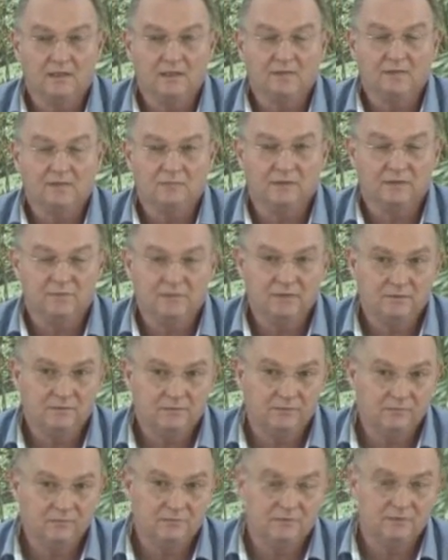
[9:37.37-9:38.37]
So what we
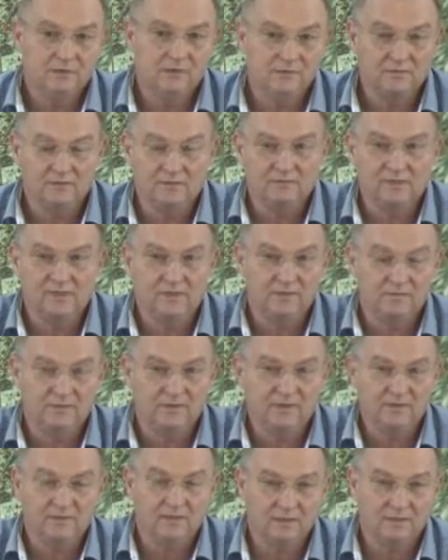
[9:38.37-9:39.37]
could do is develop
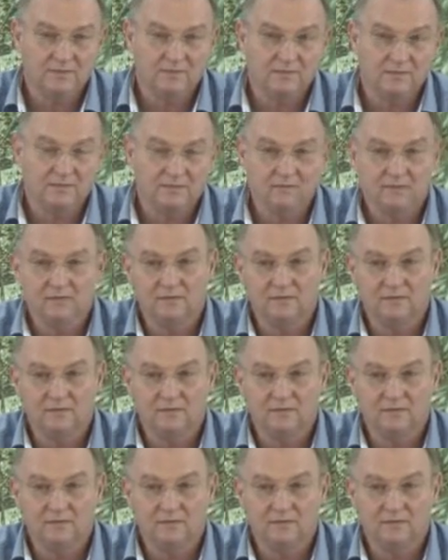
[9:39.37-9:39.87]
these ideas,